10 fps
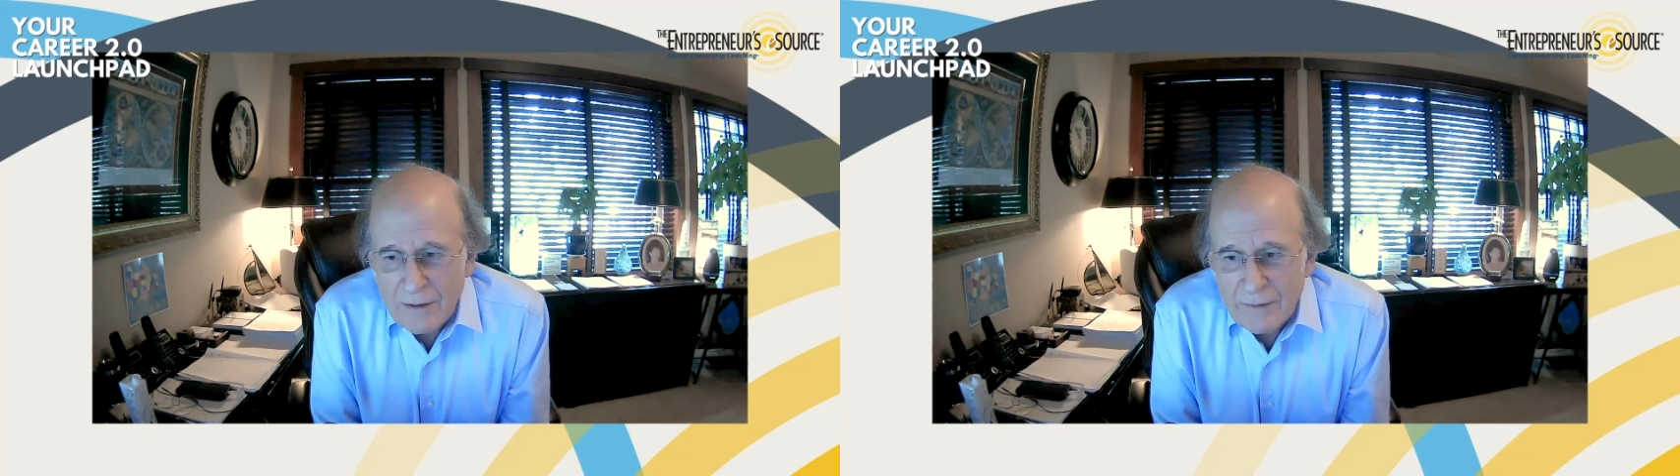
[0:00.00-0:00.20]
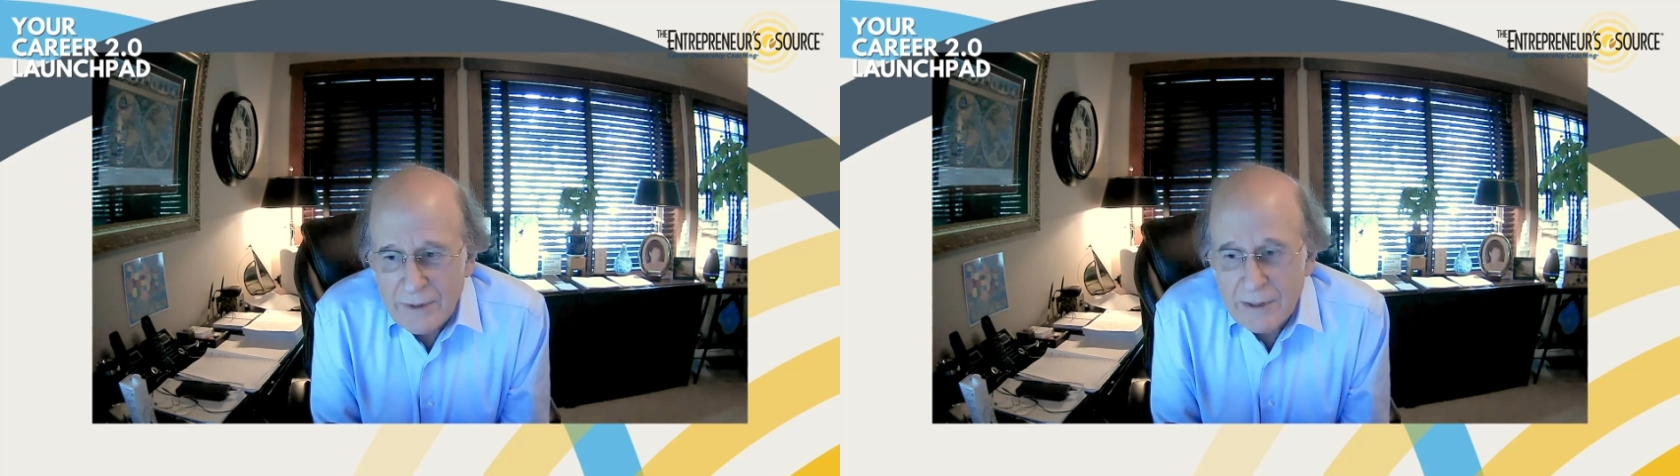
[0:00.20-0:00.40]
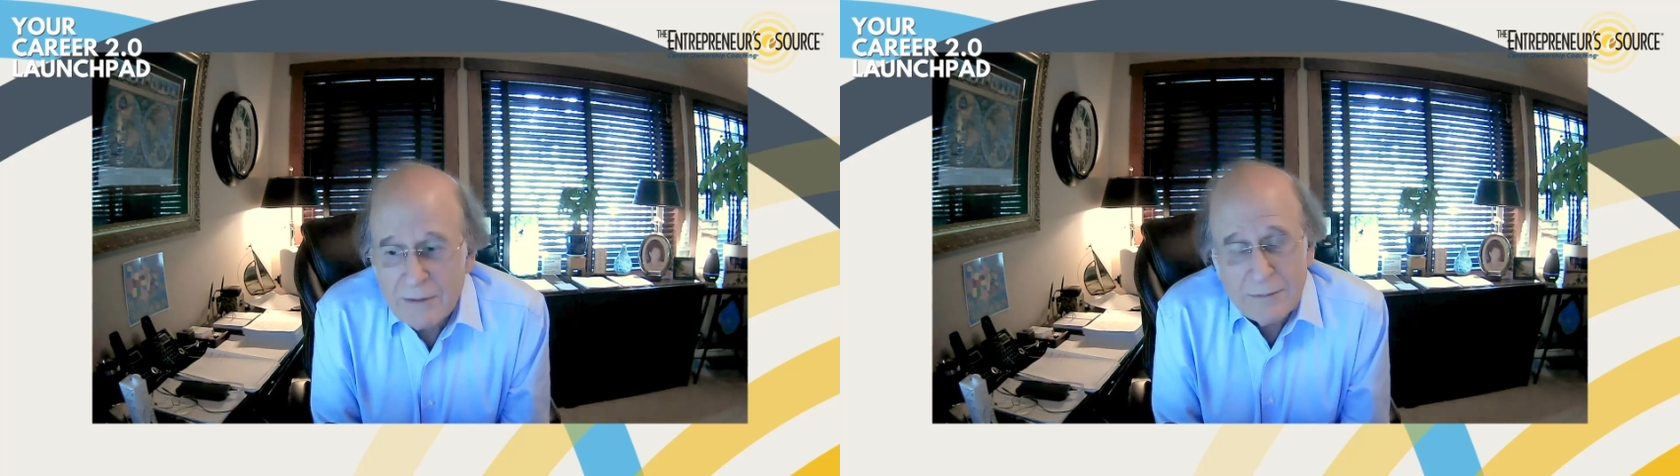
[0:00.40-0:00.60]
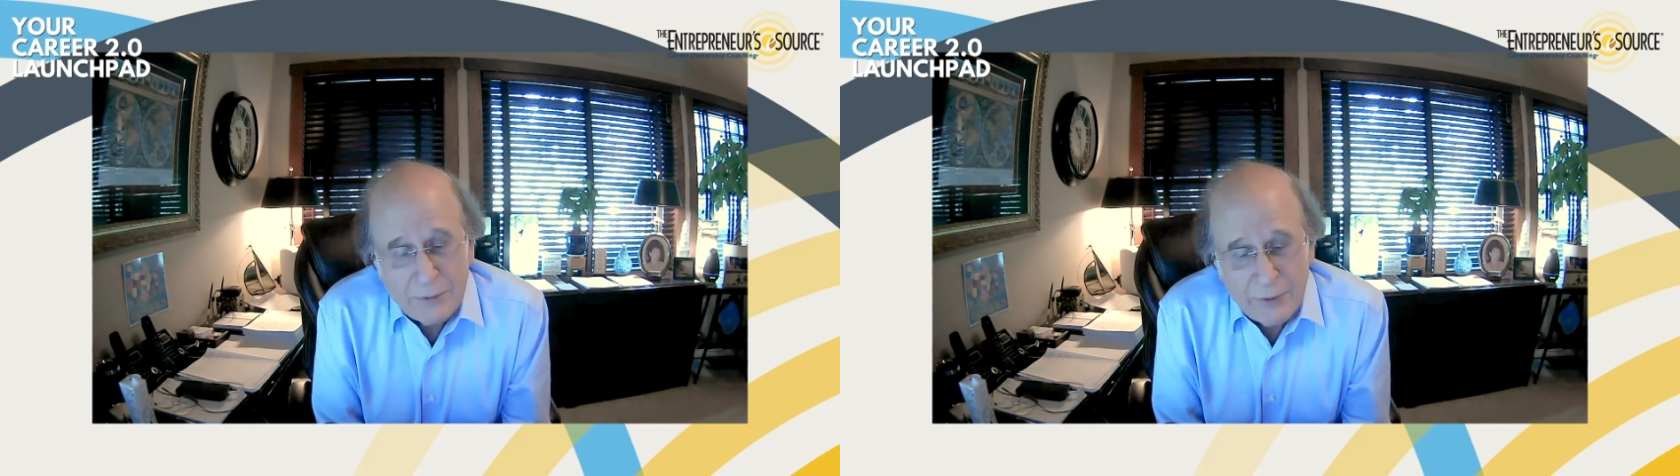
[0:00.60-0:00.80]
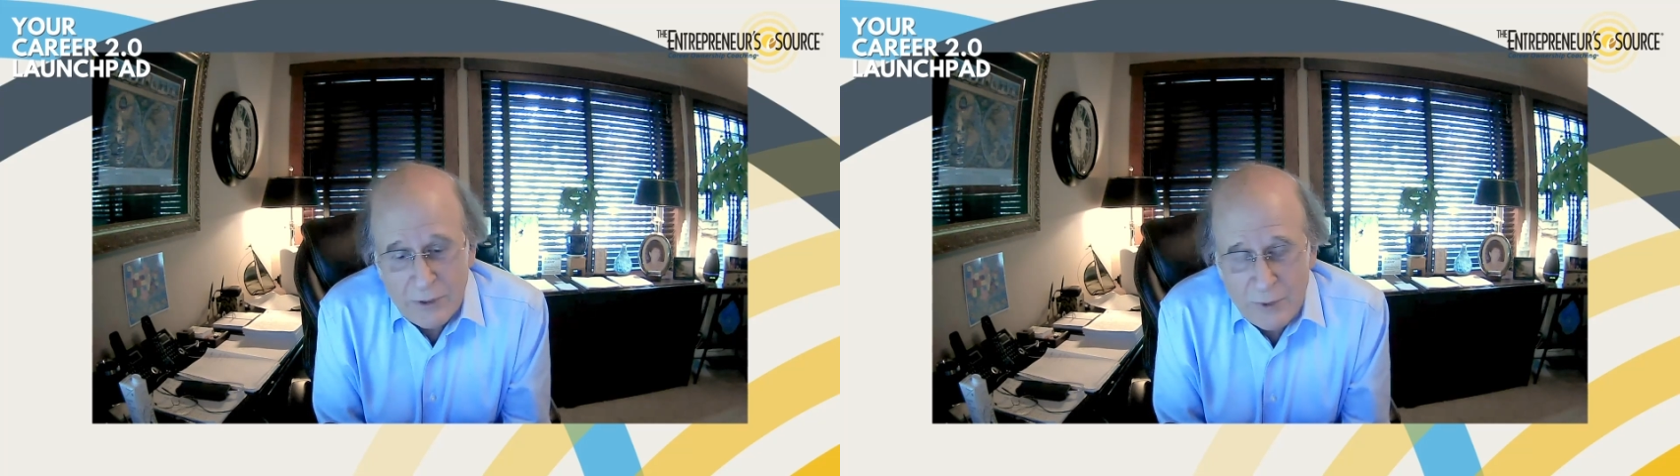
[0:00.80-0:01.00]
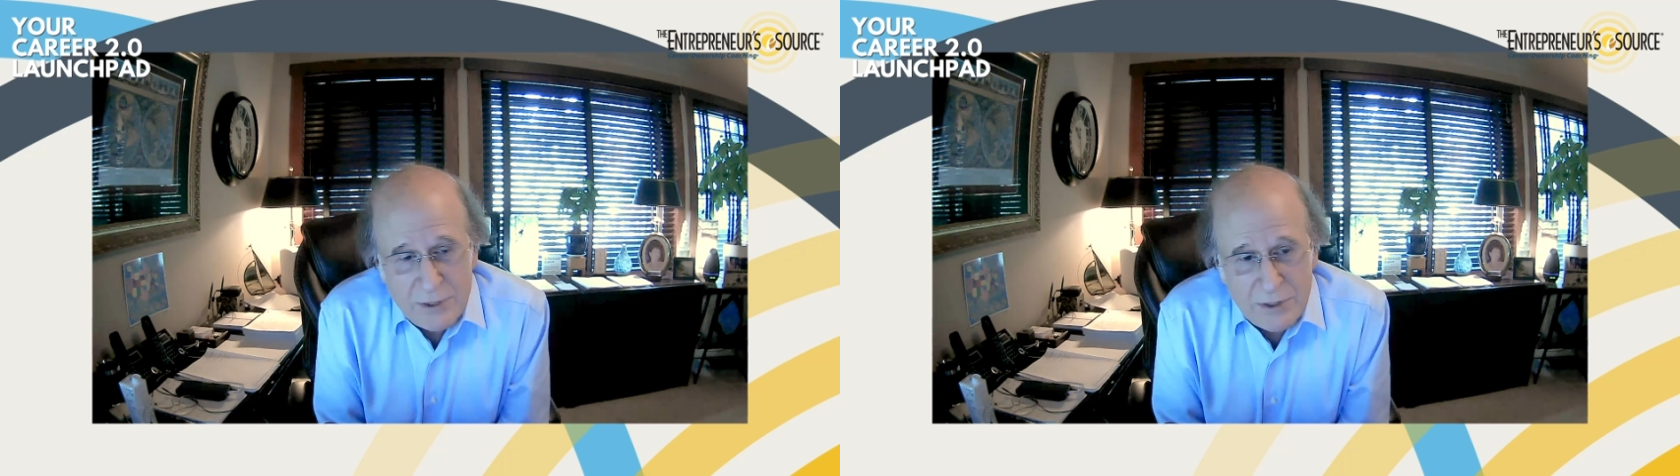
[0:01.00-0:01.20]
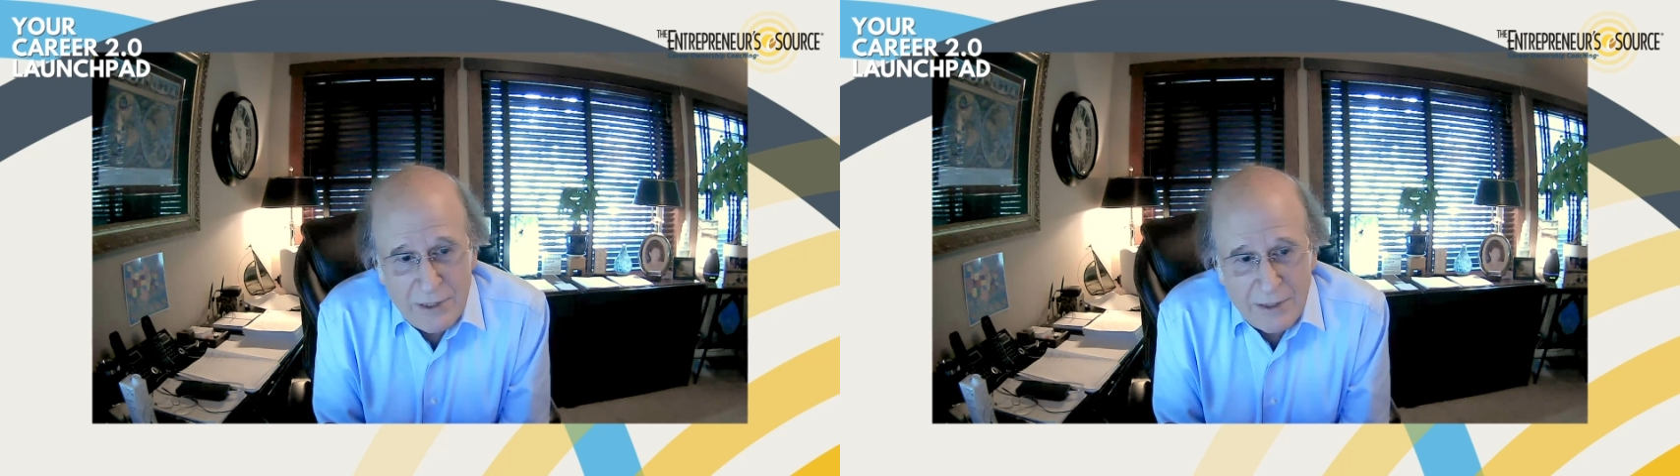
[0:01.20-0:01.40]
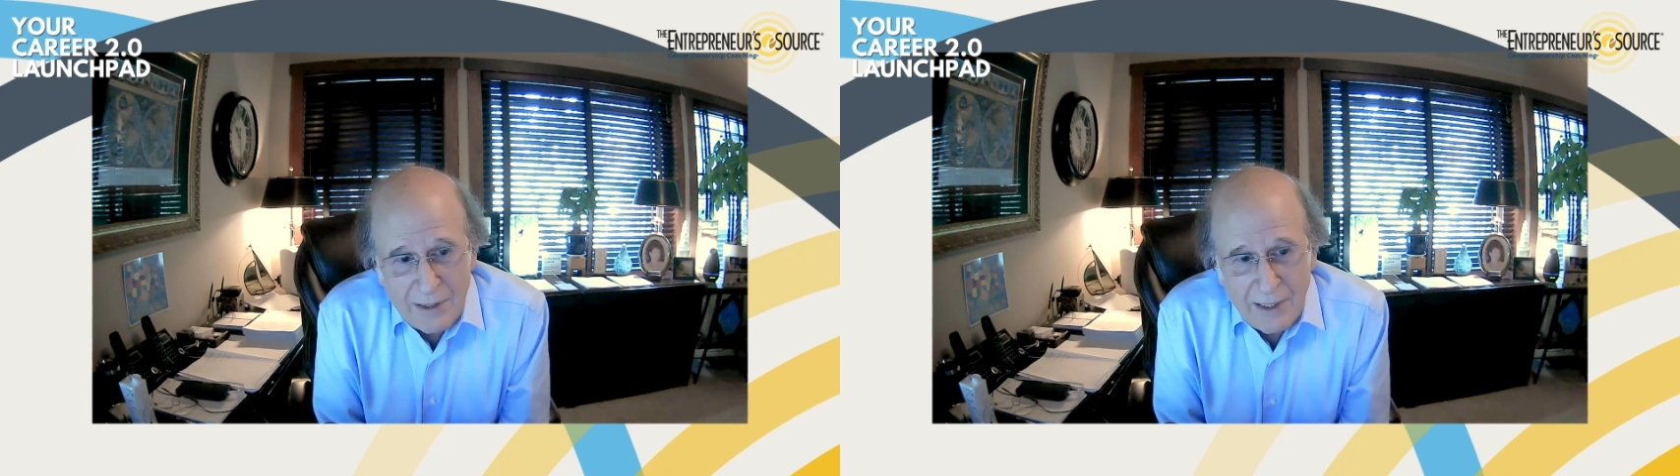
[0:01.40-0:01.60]
then doing the research
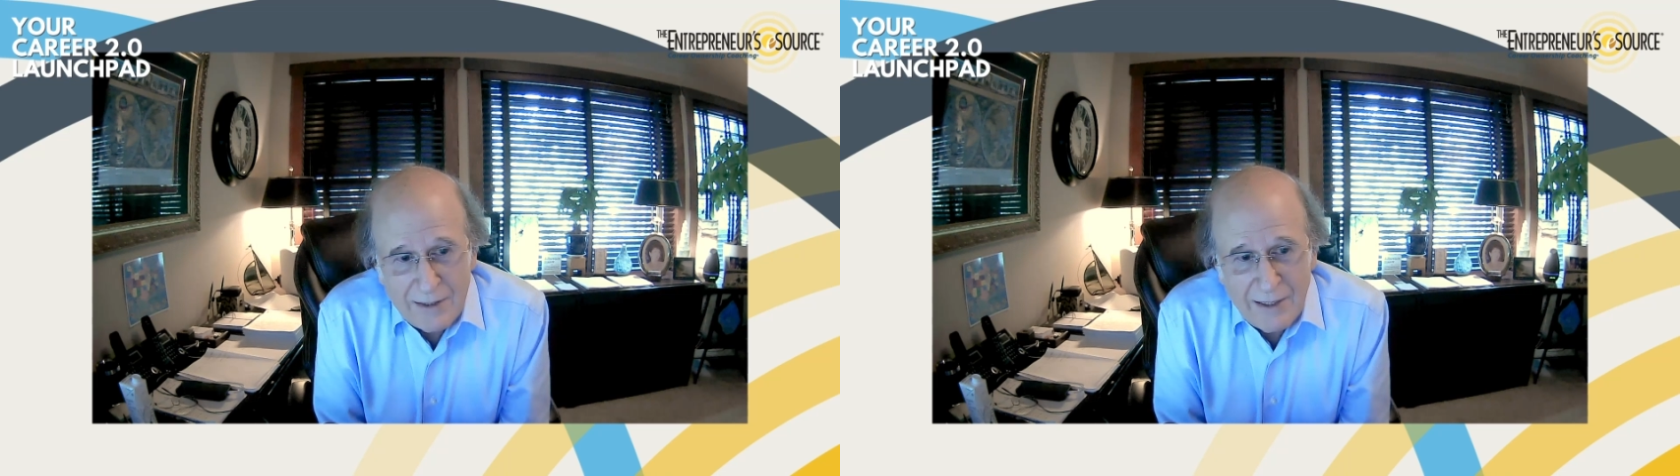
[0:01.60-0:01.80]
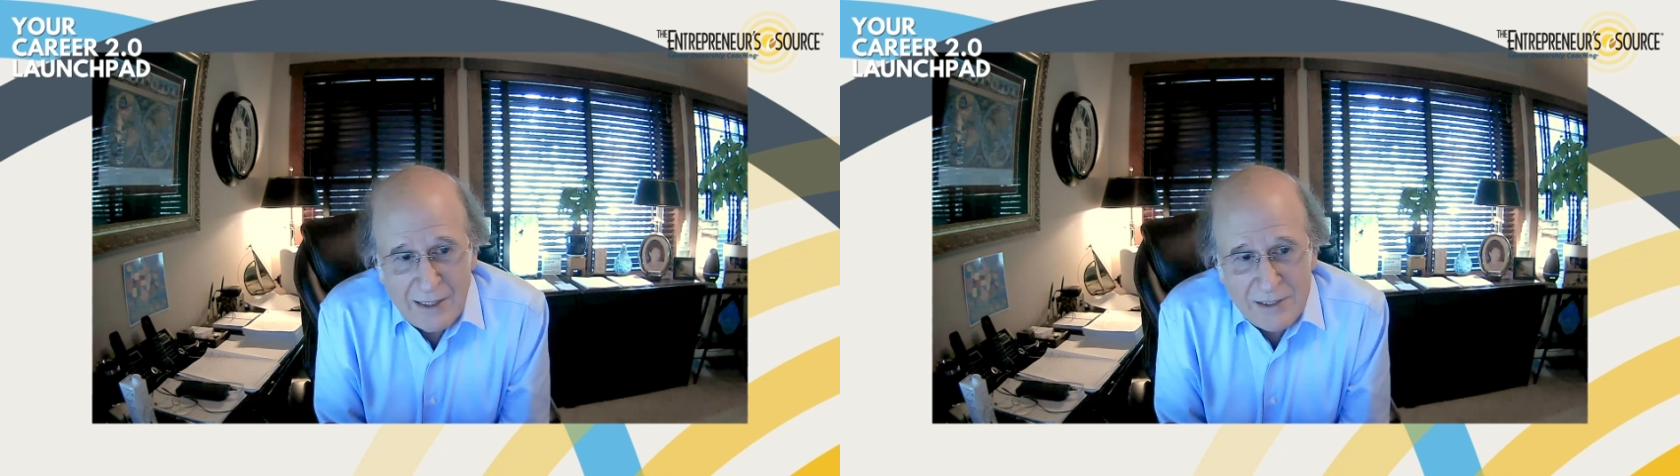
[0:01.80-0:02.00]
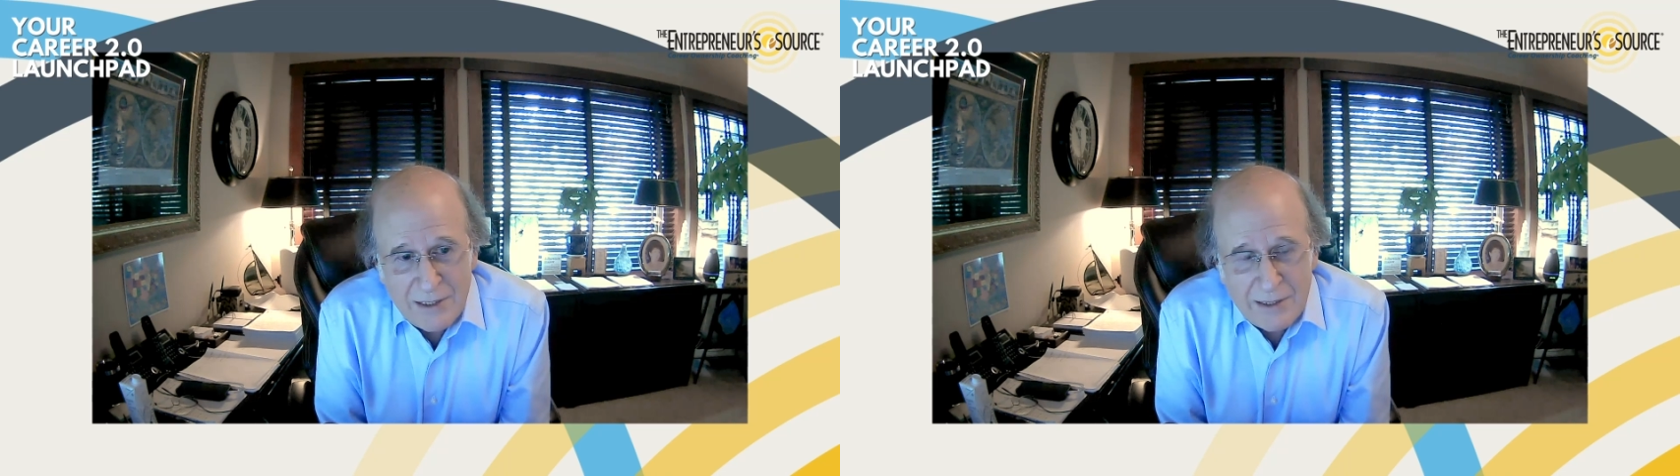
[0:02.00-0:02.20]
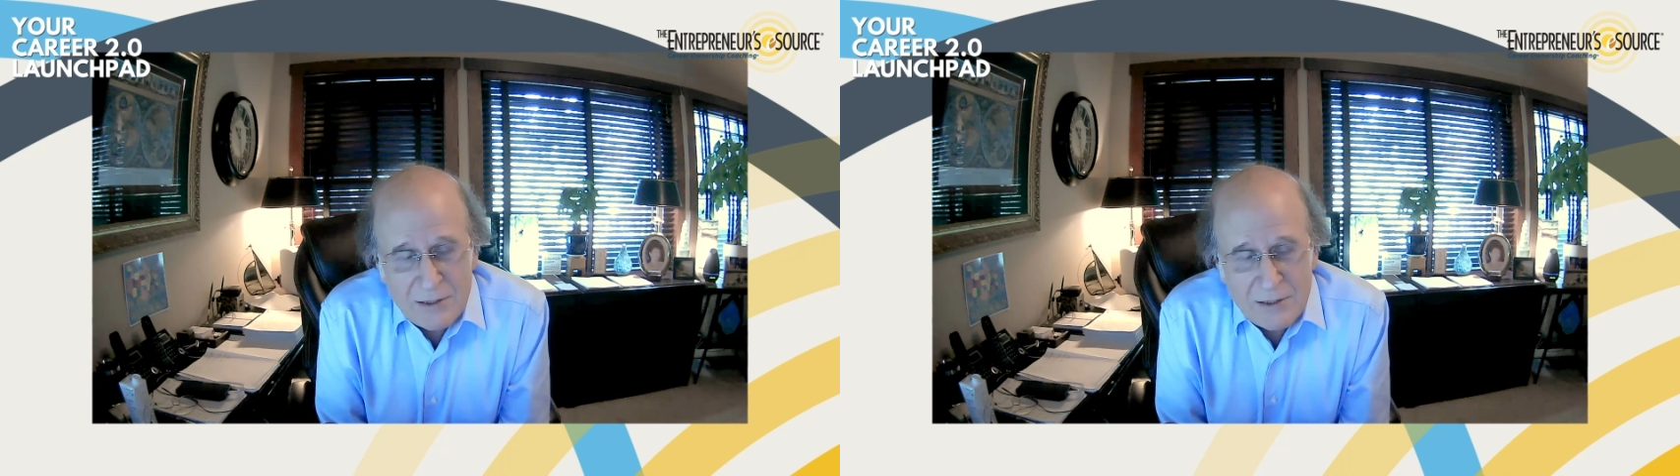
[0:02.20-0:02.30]
on the contacts to hit.